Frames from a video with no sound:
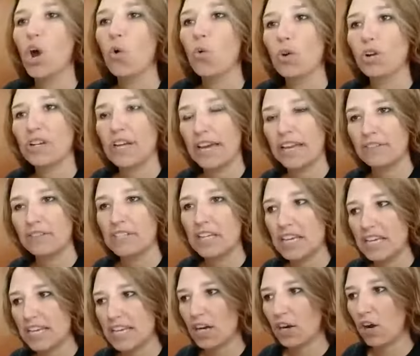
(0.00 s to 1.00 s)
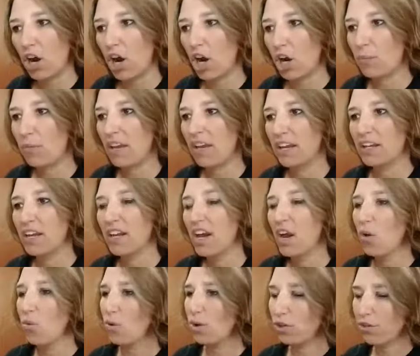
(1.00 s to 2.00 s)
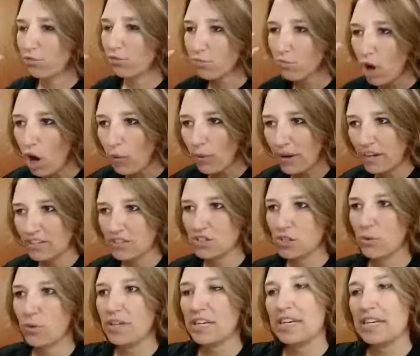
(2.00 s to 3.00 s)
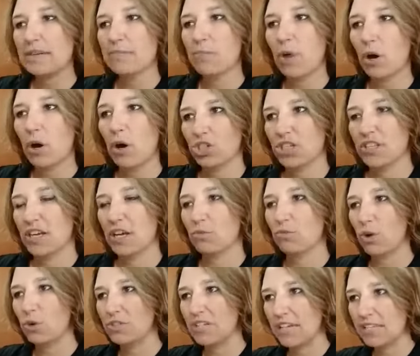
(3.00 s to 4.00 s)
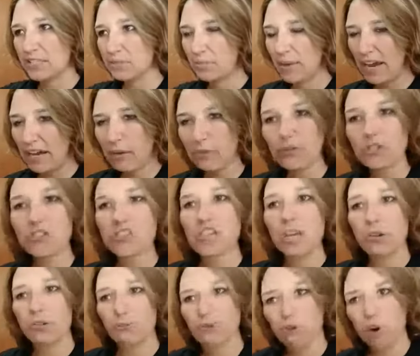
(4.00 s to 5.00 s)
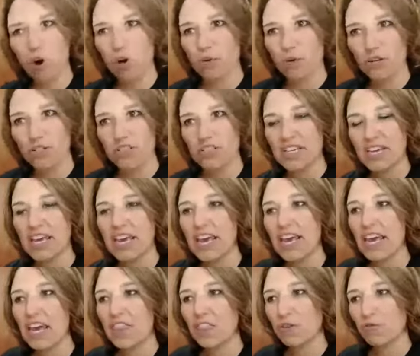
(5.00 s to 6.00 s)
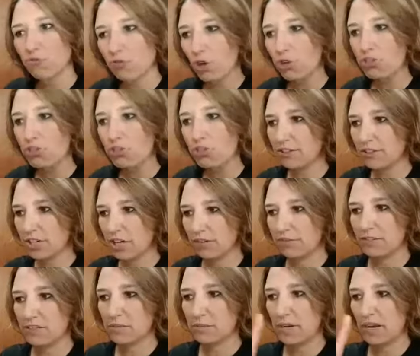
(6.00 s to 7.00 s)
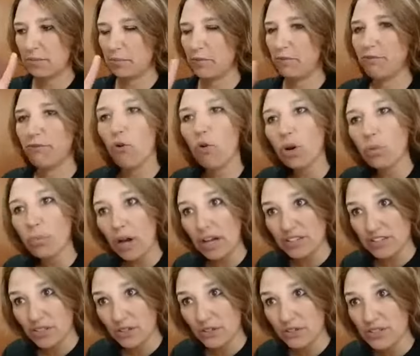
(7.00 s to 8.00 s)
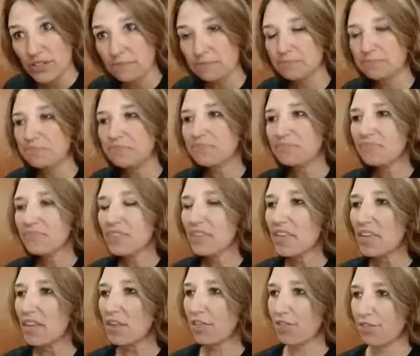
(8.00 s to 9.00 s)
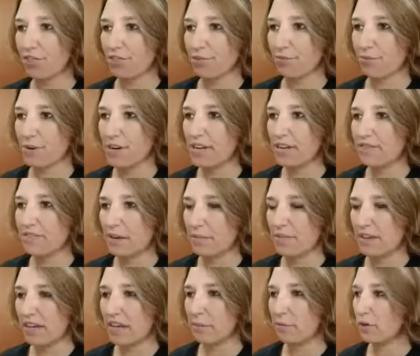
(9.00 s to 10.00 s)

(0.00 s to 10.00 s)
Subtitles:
we're kind of taking our arm and we're throwing. So we need motion that rotates backwards and forwards. And the rotator cuff is made up of 4 muscles, 3 of them that come